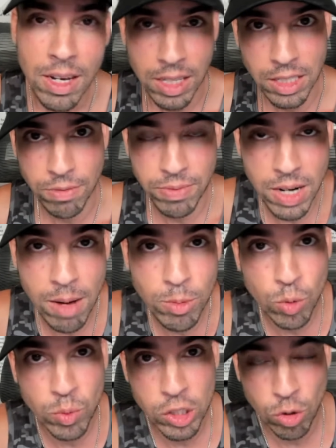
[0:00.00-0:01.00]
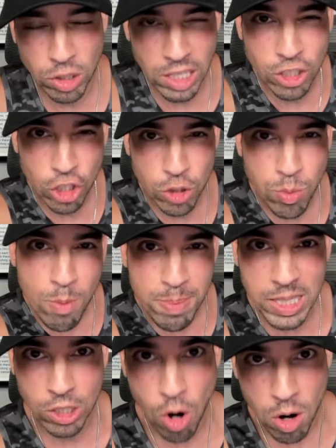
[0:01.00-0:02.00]
That's a phenomenal resource. It just won't
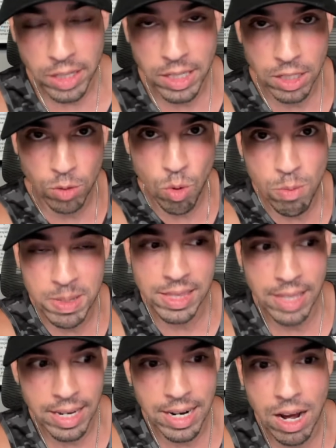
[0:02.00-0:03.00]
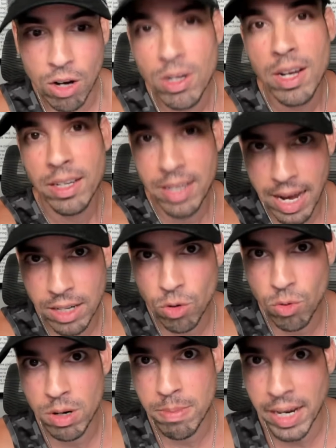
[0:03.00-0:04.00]
be targeted, it won't be laid out
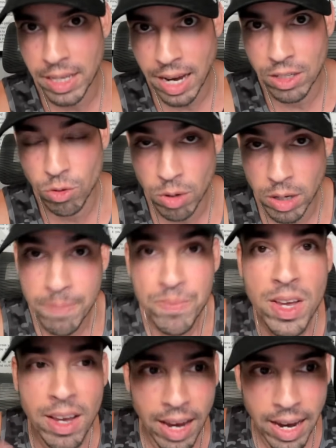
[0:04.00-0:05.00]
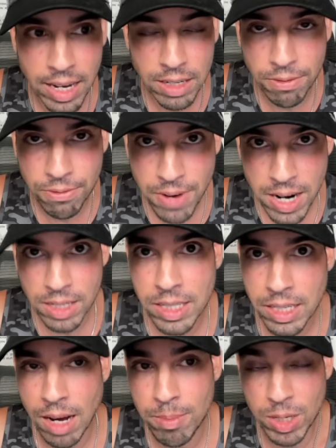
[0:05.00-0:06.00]
category by category. And
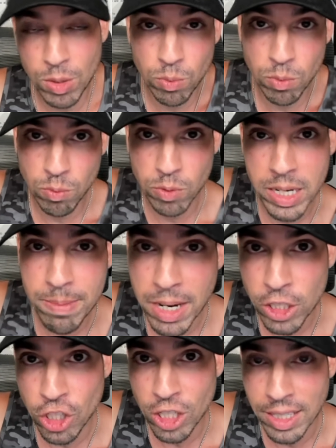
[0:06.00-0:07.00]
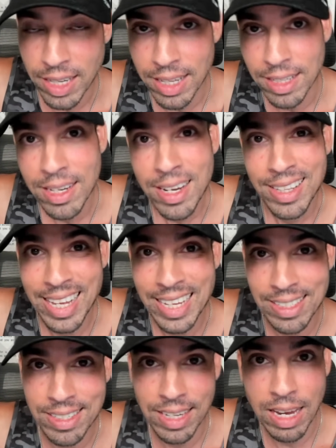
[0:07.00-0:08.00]
finally, I'm going to re mention again
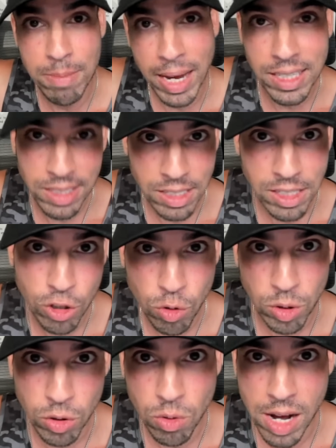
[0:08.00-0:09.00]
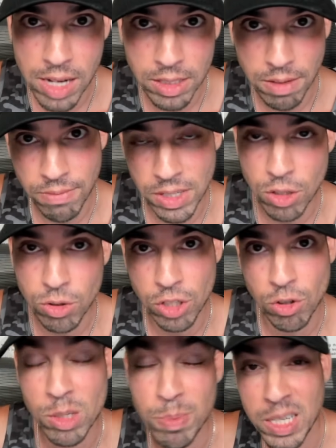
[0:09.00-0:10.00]
that same ACT critical concept video
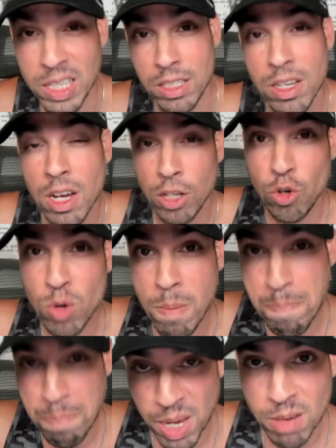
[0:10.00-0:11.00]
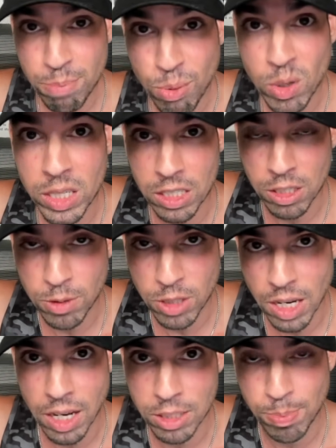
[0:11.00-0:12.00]
series because you can pinpoint
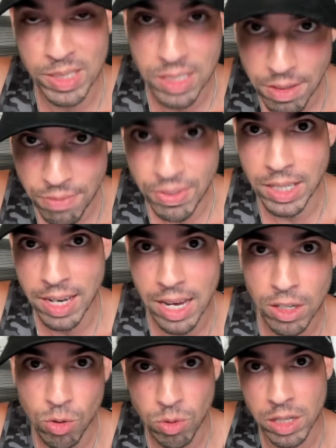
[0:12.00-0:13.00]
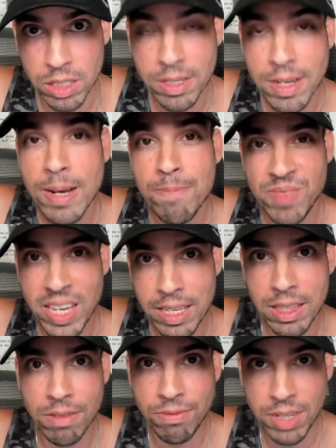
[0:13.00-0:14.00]
uh, specific categories
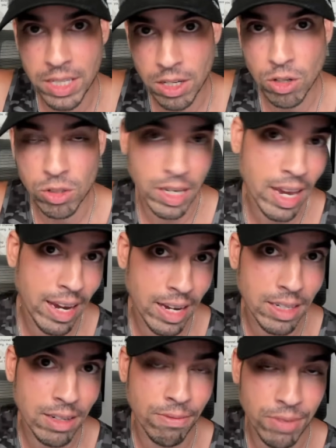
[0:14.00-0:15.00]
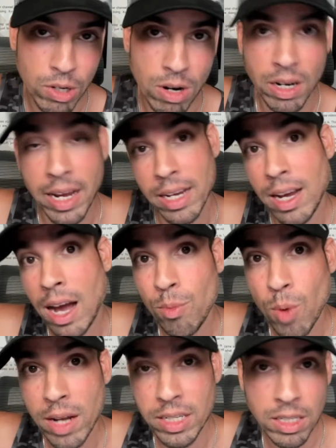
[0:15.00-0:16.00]
in the videos and figure out, hey, I,
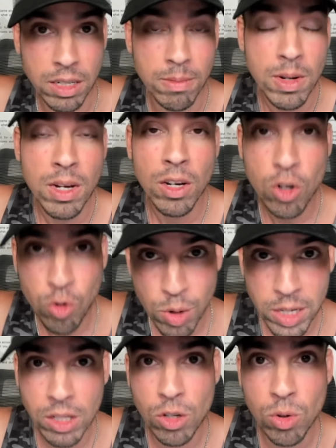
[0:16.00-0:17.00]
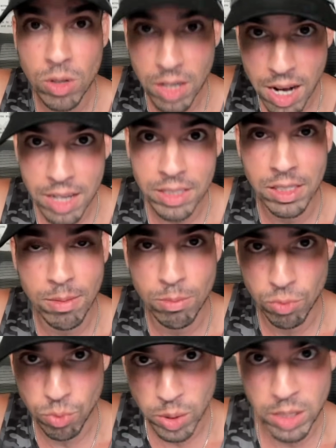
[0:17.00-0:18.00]
I need to critical concept
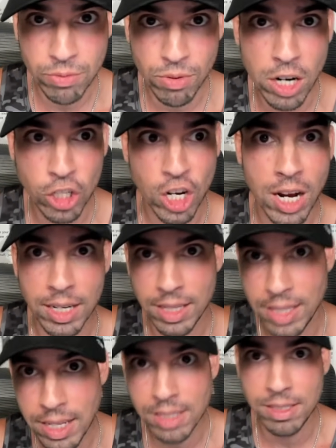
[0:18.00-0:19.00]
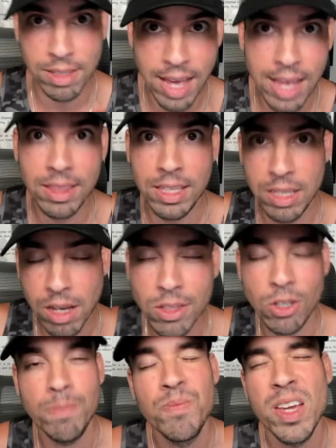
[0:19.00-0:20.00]
refresh on this, that, the
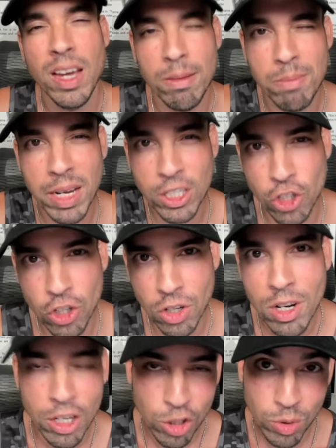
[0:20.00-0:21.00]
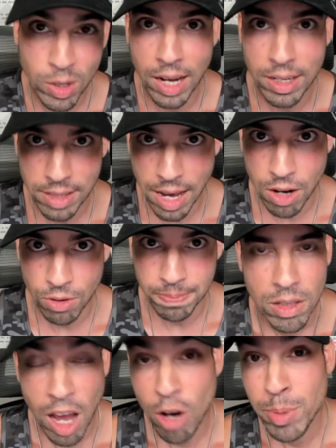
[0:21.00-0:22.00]
other, and make sure you got it down.
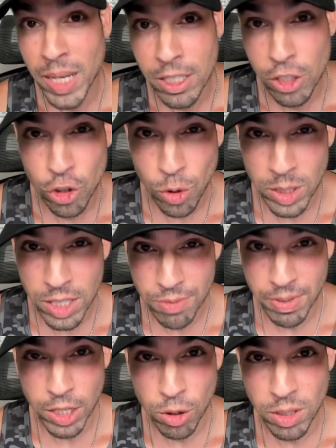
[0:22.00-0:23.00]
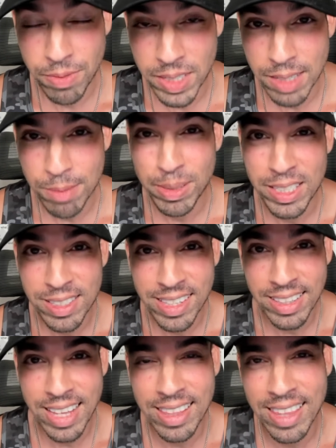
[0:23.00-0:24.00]
I hope you guys enjoyed this video, and if you did, please
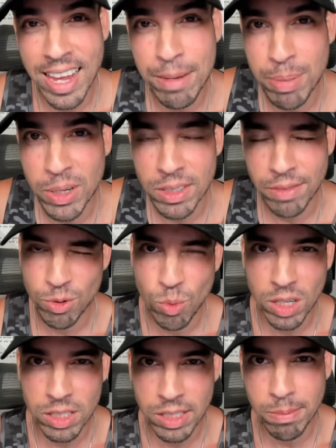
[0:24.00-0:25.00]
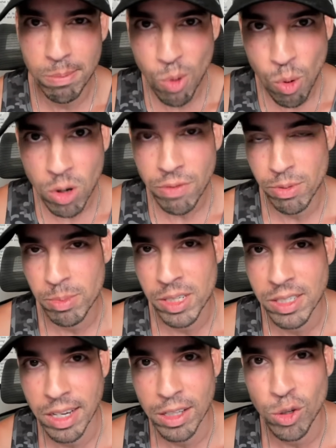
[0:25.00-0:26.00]
click that like button. If you want to see more from the
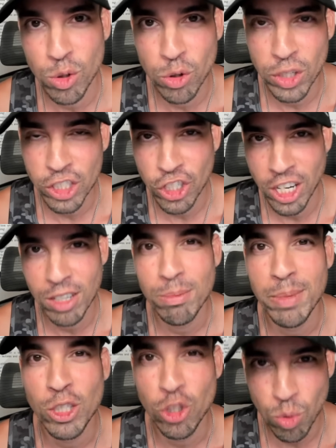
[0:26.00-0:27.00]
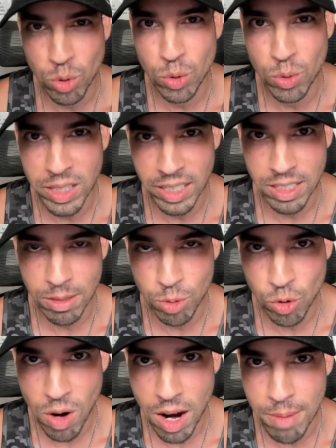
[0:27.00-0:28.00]
Scalar Learning channel, make sure to click
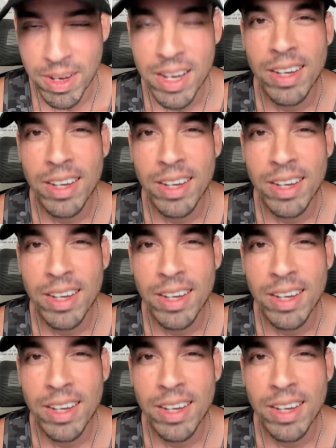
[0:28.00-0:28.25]
subscribe.